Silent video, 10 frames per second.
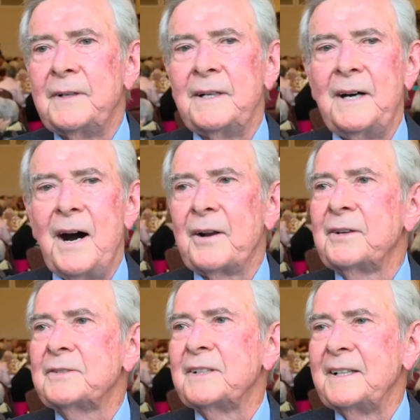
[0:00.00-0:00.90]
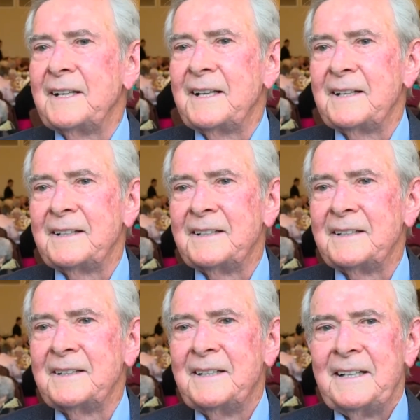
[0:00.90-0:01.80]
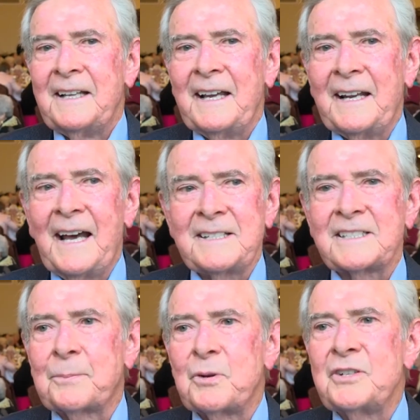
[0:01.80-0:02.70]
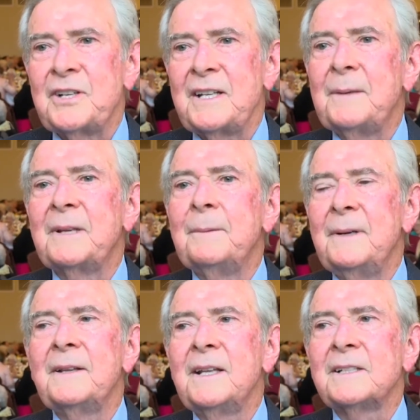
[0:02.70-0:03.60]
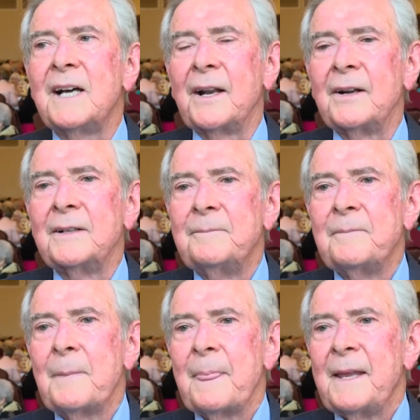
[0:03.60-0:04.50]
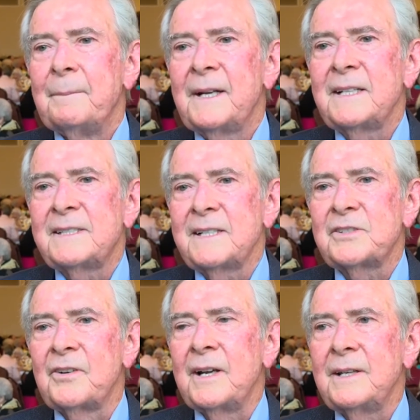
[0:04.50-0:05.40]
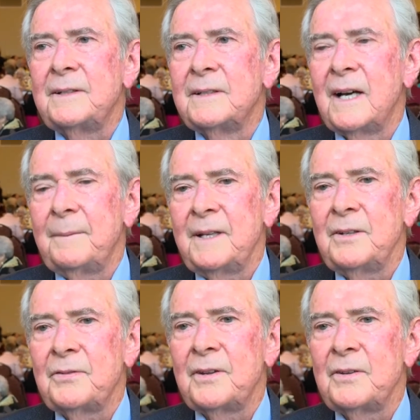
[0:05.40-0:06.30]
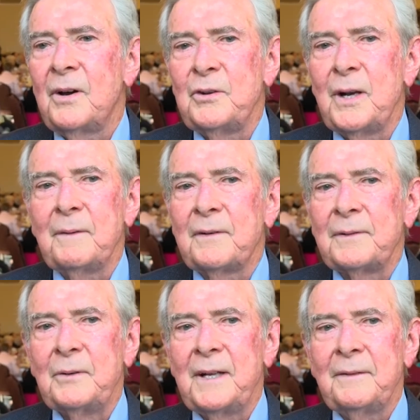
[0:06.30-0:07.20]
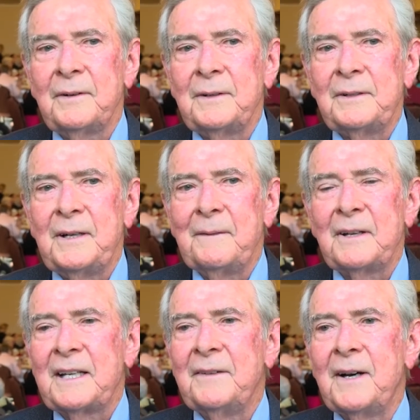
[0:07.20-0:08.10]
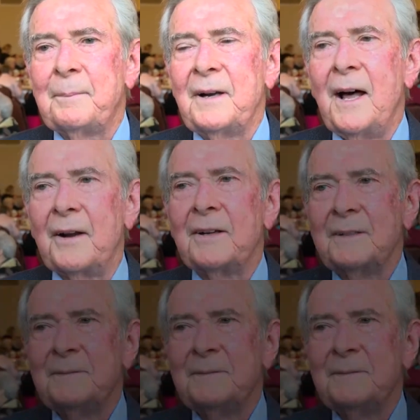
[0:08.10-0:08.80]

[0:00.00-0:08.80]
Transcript: honors, and I just appreciate them giving me this honor. But it's great. I mean, you never give up an honor.